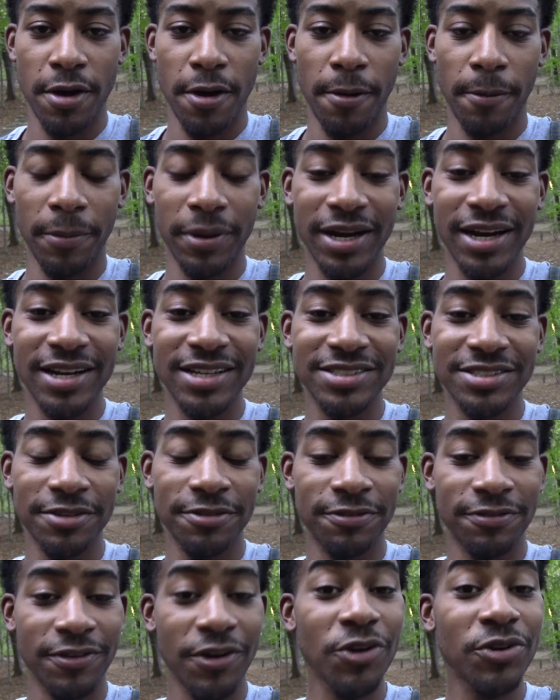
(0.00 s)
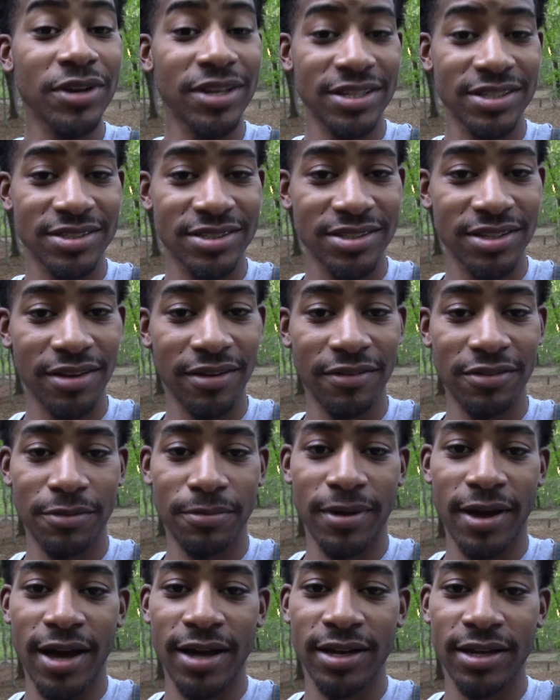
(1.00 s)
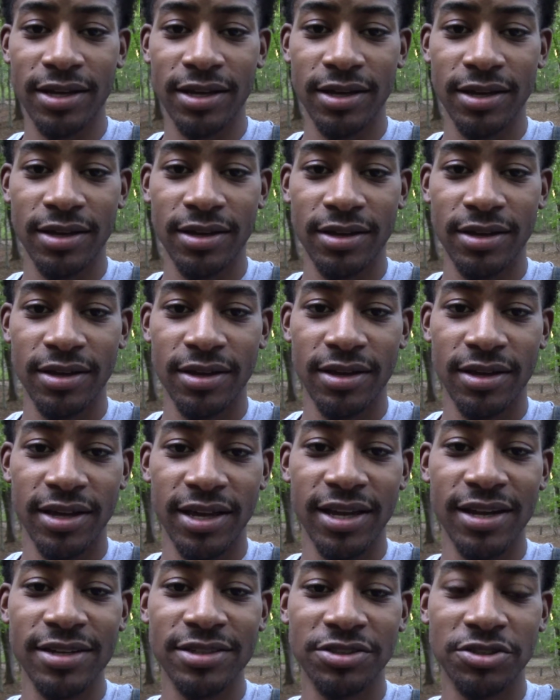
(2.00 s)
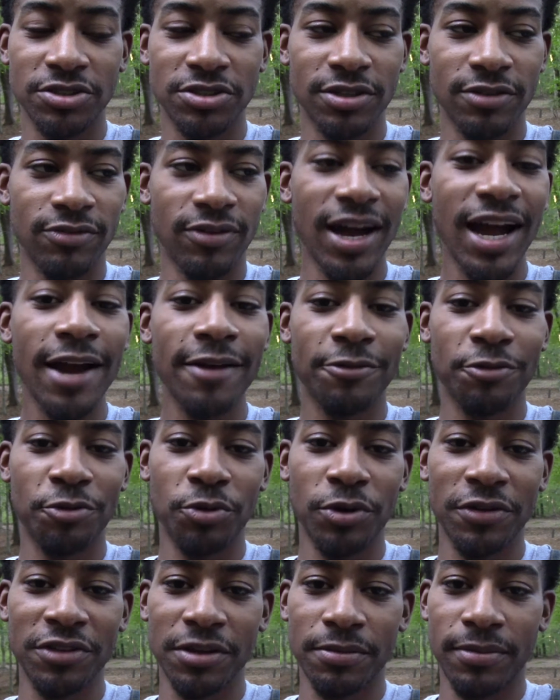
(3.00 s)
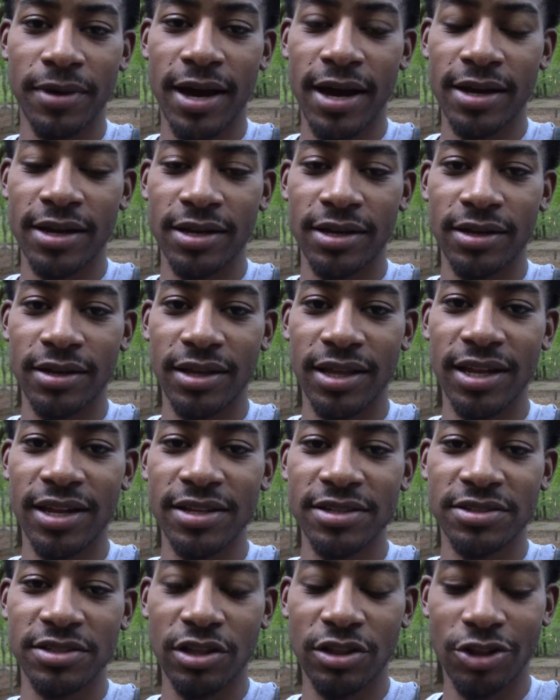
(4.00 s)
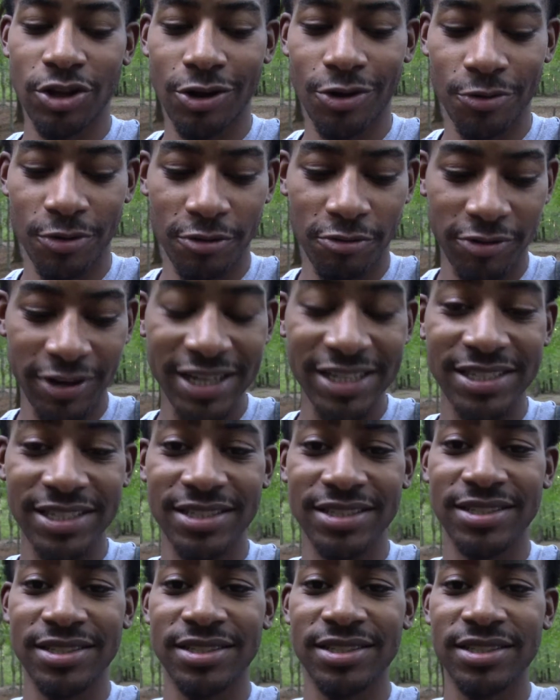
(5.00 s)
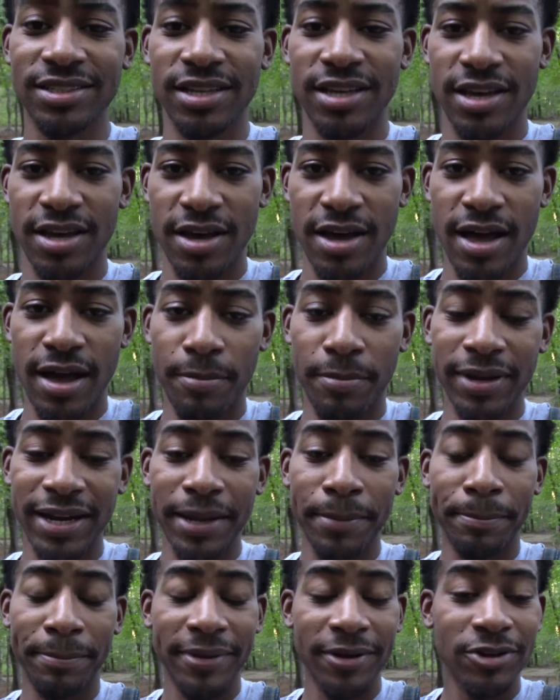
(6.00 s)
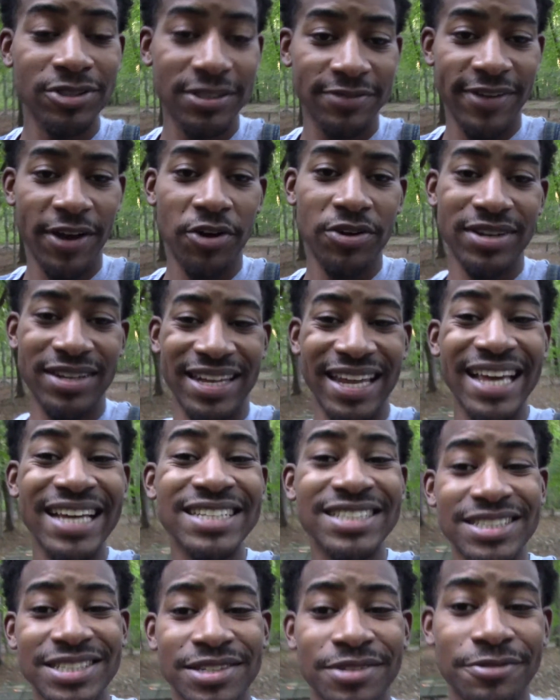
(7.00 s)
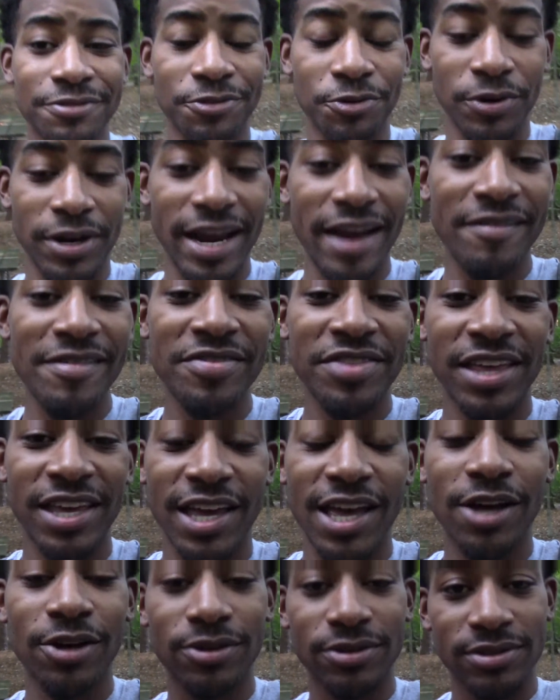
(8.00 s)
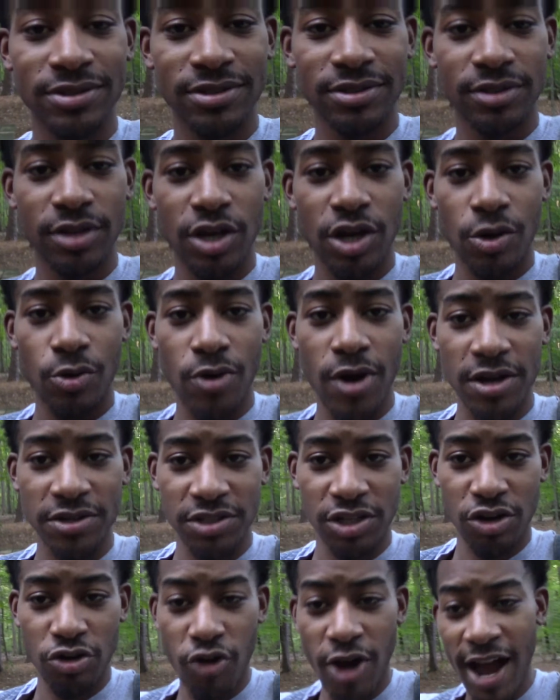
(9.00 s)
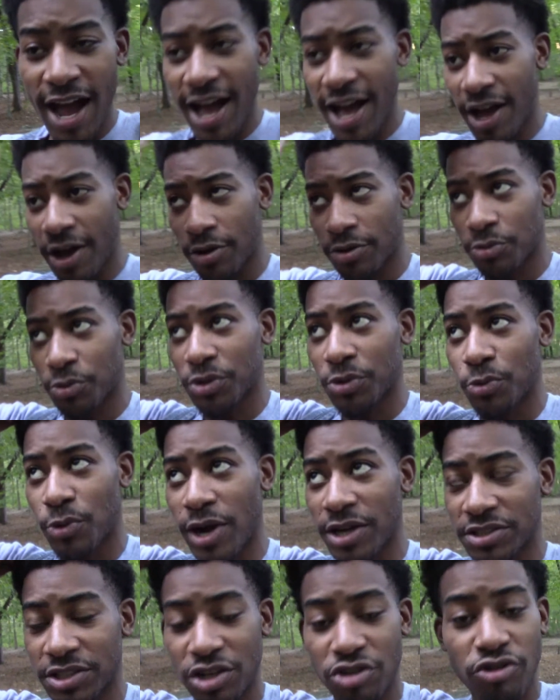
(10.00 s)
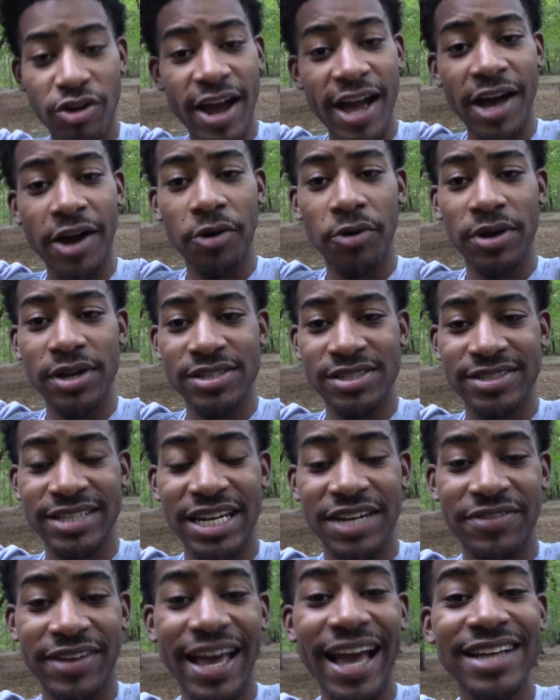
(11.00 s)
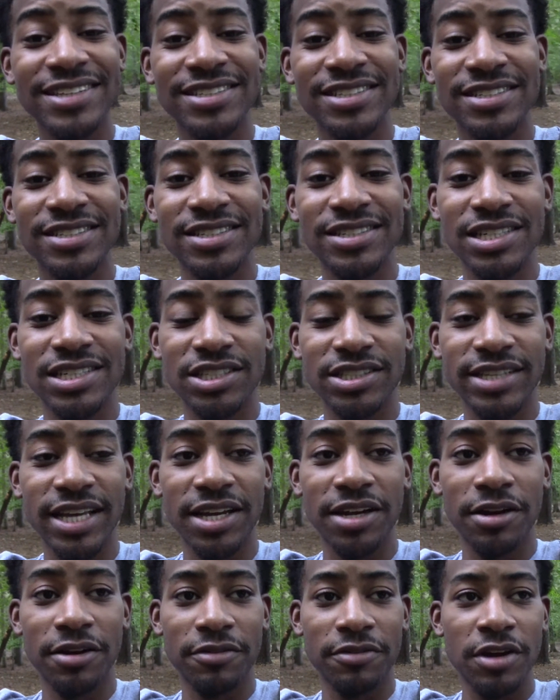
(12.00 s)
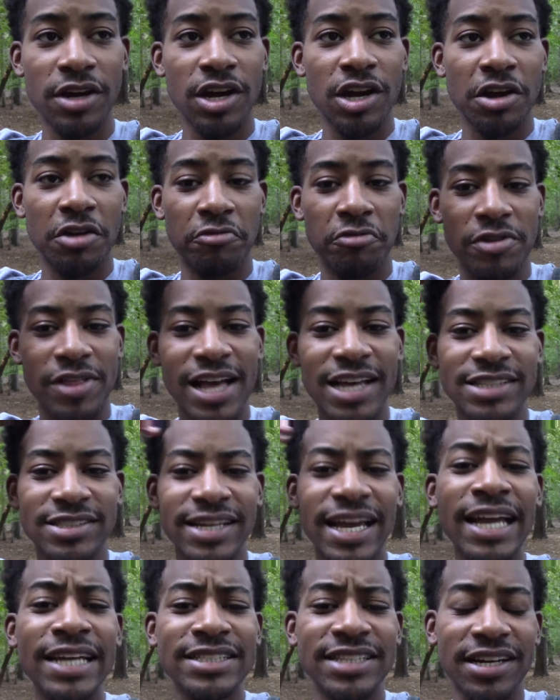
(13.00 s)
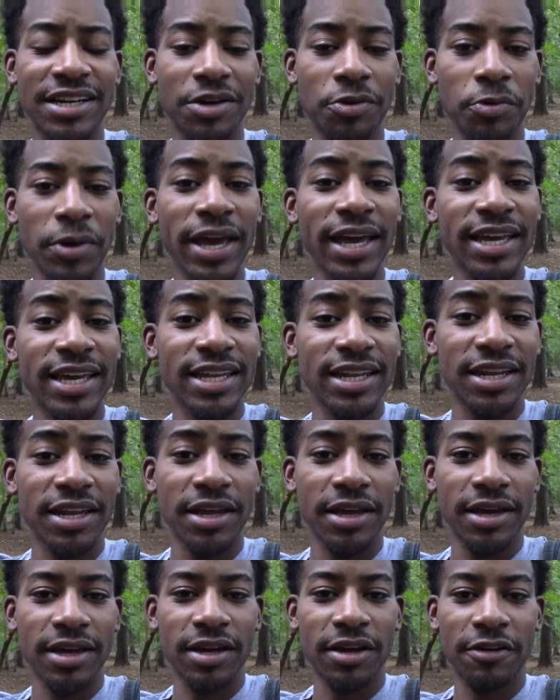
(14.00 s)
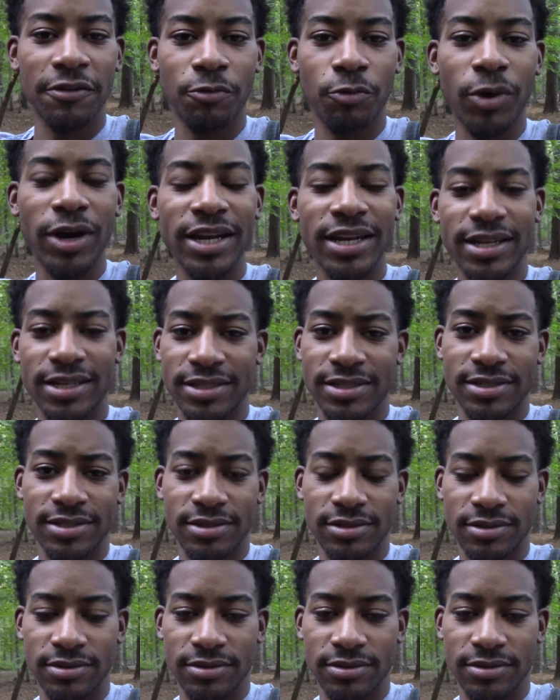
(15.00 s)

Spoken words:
But it is the furnace of the body. It is the survival of the body. It is the lower regions. But it builds the foundation for everything else. Whereas a crown is a state of ecstasy, or a state of realization and awakening and of oneness,